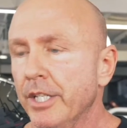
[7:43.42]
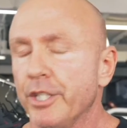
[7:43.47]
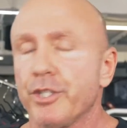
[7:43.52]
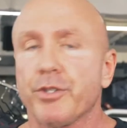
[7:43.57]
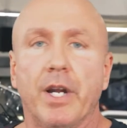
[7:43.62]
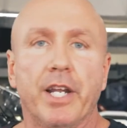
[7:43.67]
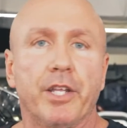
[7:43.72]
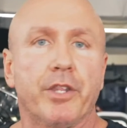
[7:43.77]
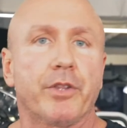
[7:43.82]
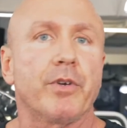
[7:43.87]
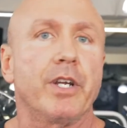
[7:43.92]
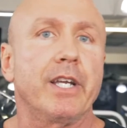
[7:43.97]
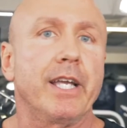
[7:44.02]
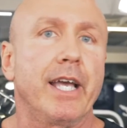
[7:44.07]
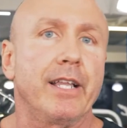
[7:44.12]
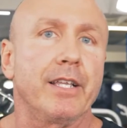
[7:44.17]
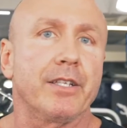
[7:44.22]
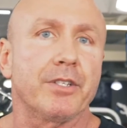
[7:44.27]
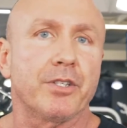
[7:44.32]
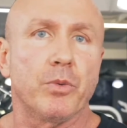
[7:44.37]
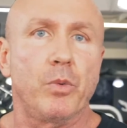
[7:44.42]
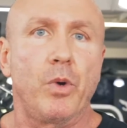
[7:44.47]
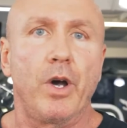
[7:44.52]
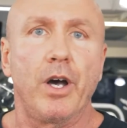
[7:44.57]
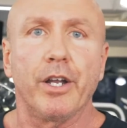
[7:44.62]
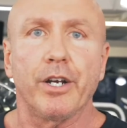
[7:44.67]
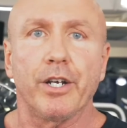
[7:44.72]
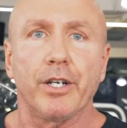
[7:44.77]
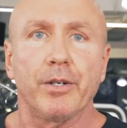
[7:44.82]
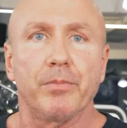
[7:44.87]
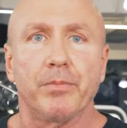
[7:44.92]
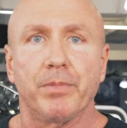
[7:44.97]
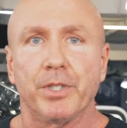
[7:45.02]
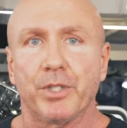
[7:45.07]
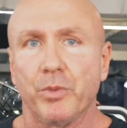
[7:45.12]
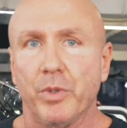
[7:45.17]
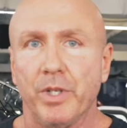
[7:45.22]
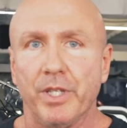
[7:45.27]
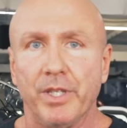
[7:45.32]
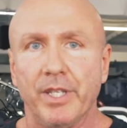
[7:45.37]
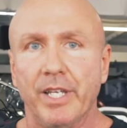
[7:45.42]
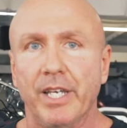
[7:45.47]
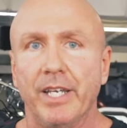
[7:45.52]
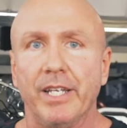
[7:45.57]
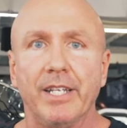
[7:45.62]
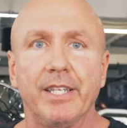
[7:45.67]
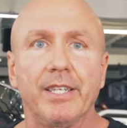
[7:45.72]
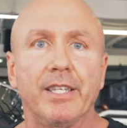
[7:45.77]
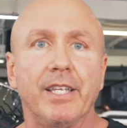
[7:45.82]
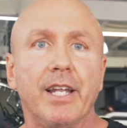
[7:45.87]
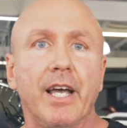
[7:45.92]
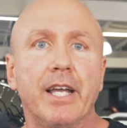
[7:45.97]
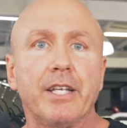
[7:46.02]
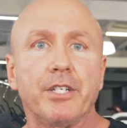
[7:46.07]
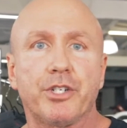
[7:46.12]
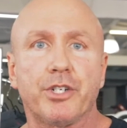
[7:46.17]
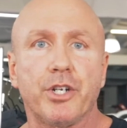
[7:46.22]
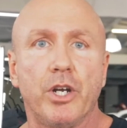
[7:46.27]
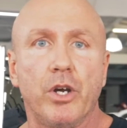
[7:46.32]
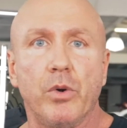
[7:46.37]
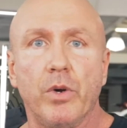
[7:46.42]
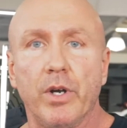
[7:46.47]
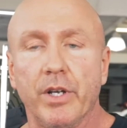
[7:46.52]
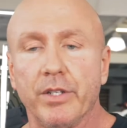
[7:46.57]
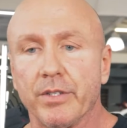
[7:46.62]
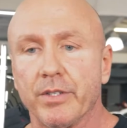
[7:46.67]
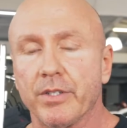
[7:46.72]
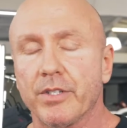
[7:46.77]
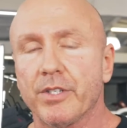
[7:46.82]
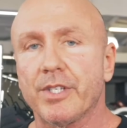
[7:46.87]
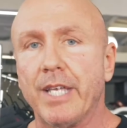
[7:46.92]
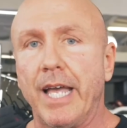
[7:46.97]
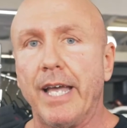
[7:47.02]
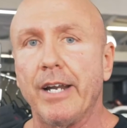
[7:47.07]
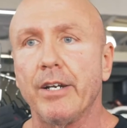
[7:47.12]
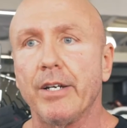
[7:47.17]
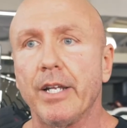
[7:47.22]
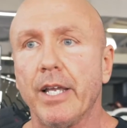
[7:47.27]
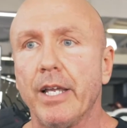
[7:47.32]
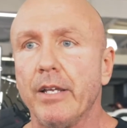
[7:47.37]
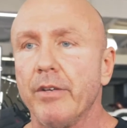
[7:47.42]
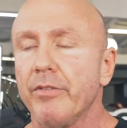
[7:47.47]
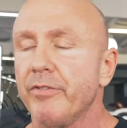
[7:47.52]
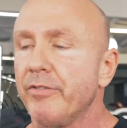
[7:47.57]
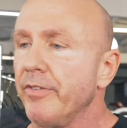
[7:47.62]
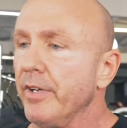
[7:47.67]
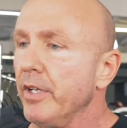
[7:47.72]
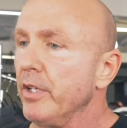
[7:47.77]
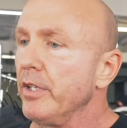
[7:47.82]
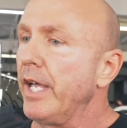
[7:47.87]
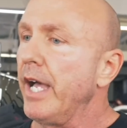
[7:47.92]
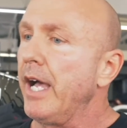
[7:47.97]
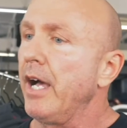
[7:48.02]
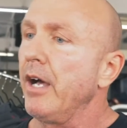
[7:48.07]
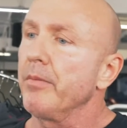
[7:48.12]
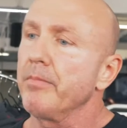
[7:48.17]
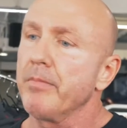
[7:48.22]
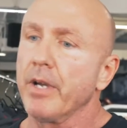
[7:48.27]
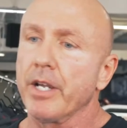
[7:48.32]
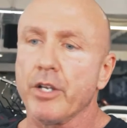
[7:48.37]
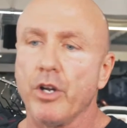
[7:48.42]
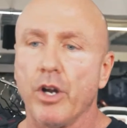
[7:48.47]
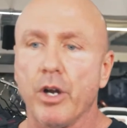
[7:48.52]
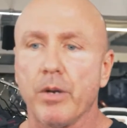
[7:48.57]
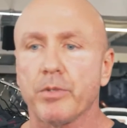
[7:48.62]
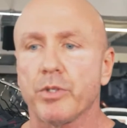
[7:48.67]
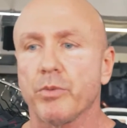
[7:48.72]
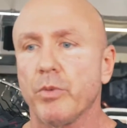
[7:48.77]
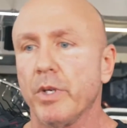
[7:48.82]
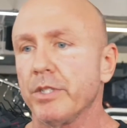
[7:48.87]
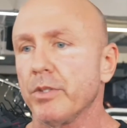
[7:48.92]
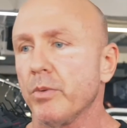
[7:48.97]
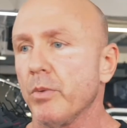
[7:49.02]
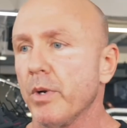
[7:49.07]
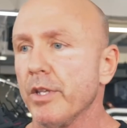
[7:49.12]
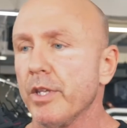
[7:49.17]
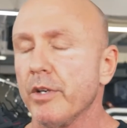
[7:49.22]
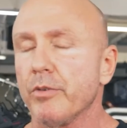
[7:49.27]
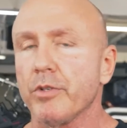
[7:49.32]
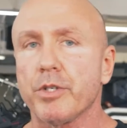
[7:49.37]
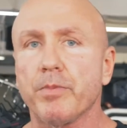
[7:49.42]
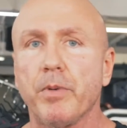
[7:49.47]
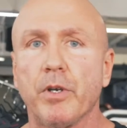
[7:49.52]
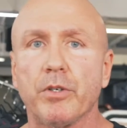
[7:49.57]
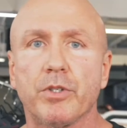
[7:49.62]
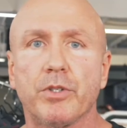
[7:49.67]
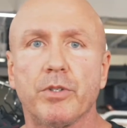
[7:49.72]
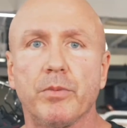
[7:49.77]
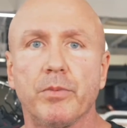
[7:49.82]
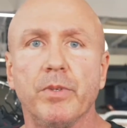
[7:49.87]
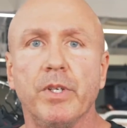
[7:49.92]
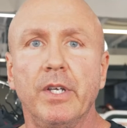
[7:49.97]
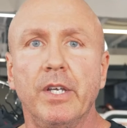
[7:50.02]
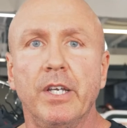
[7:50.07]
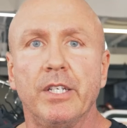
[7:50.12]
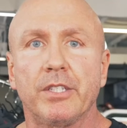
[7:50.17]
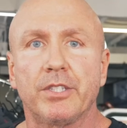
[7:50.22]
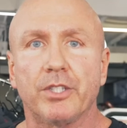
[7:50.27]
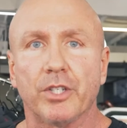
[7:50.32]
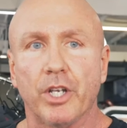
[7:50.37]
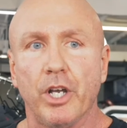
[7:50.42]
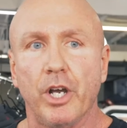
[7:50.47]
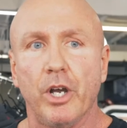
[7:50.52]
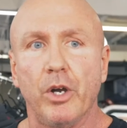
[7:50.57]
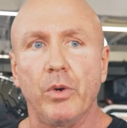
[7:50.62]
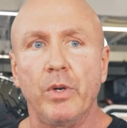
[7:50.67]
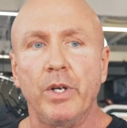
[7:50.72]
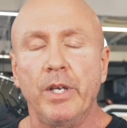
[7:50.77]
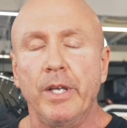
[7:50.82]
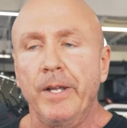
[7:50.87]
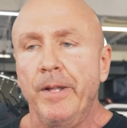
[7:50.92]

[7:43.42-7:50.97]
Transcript: Drank 3 gallons of water between then and the night show on Saturday, filled out, my carbs went to where they were supposed to go.